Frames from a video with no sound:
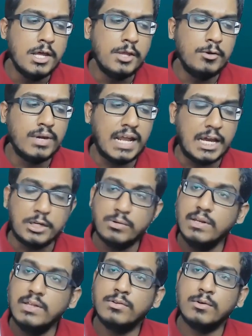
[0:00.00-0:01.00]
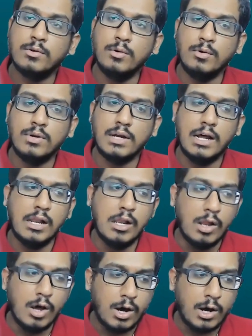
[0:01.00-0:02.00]
you can actually score a
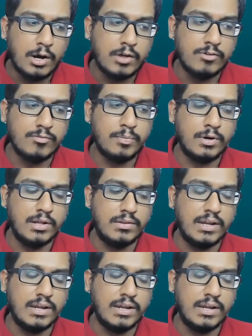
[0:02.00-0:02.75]
lot of points.